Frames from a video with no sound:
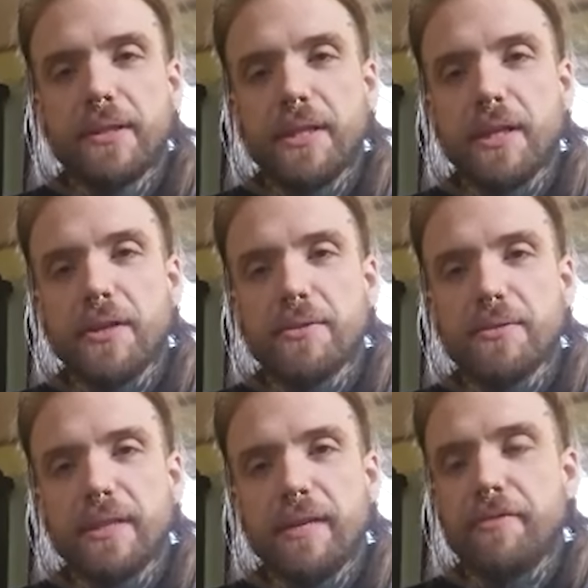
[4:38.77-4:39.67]
You know,
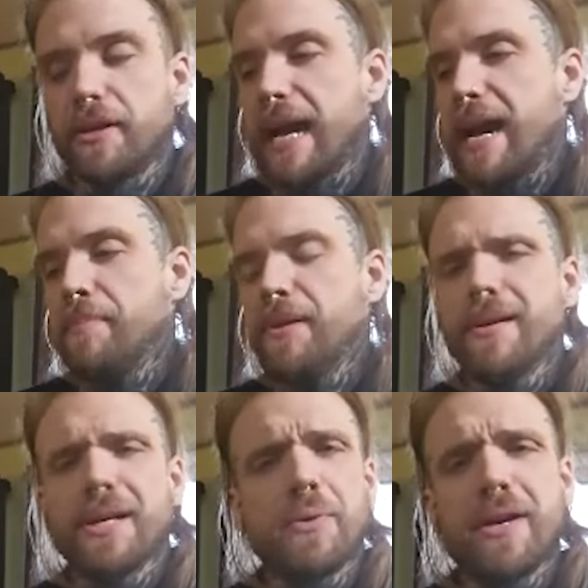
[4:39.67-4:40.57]
if you're happy,
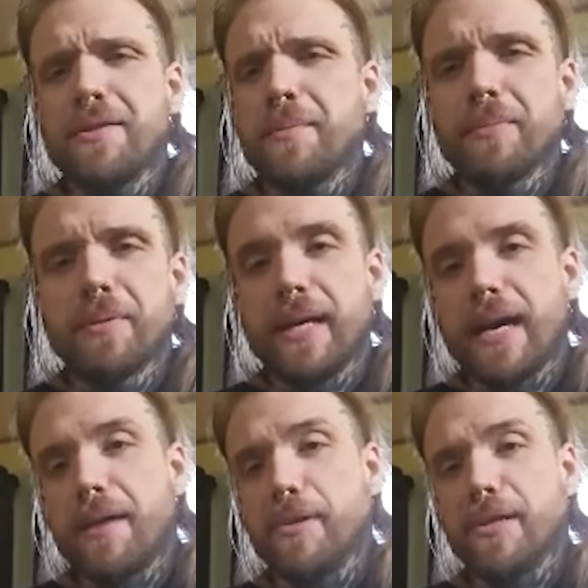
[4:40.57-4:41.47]
you're going to want other people to be
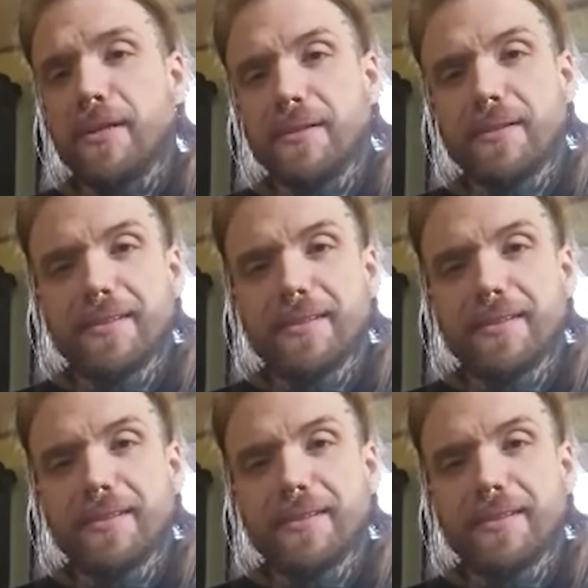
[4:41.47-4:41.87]
happy.